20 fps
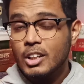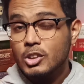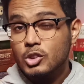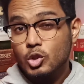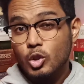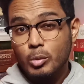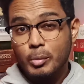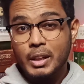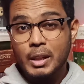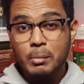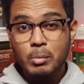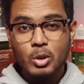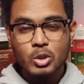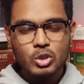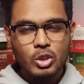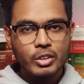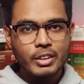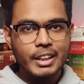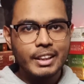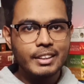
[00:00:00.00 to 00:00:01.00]
so many books
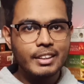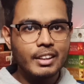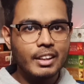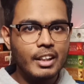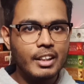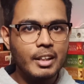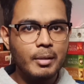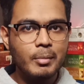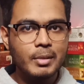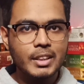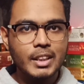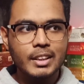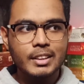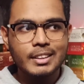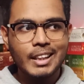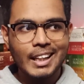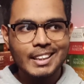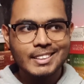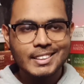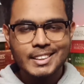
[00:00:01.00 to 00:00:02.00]
on Kindle Unlimited.
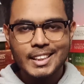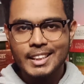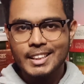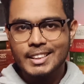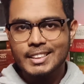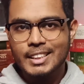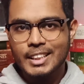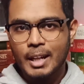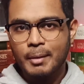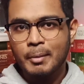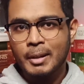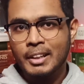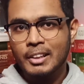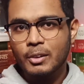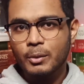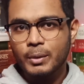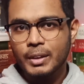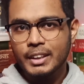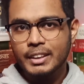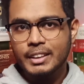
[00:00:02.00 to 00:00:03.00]
That's the reason I'm
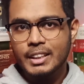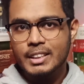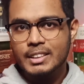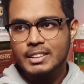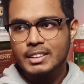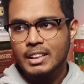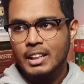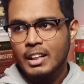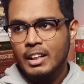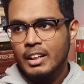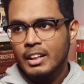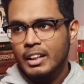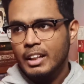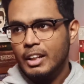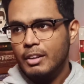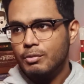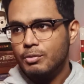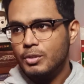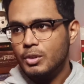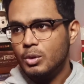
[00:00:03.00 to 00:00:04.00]
including this.
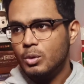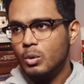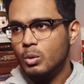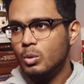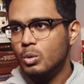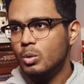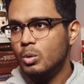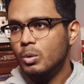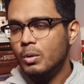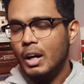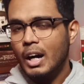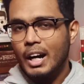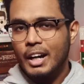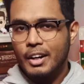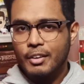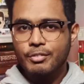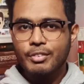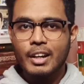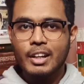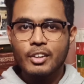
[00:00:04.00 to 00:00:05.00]
If you are
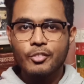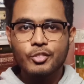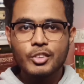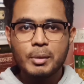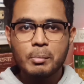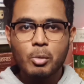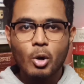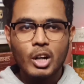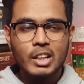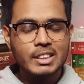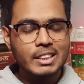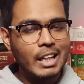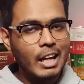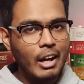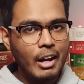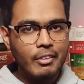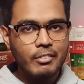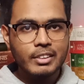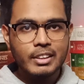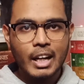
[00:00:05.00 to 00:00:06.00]
a fan of The Boys,
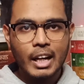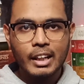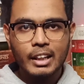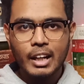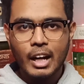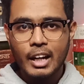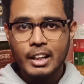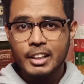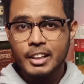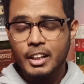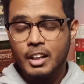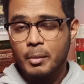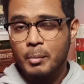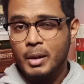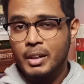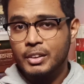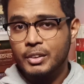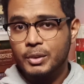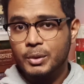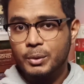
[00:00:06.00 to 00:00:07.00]
I would highly
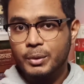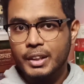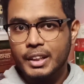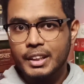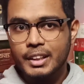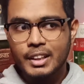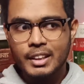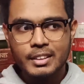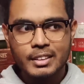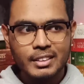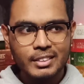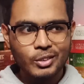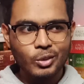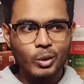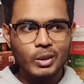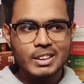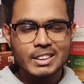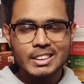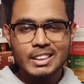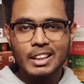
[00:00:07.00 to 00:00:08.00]
recommend you to read it. Though
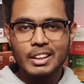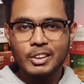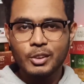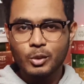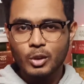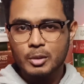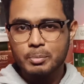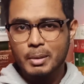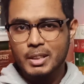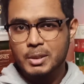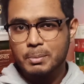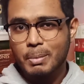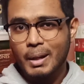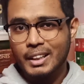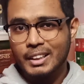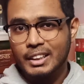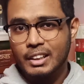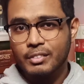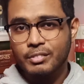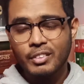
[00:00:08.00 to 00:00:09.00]
it's a newer
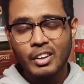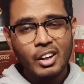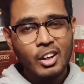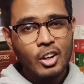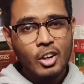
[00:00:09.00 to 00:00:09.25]
perspective,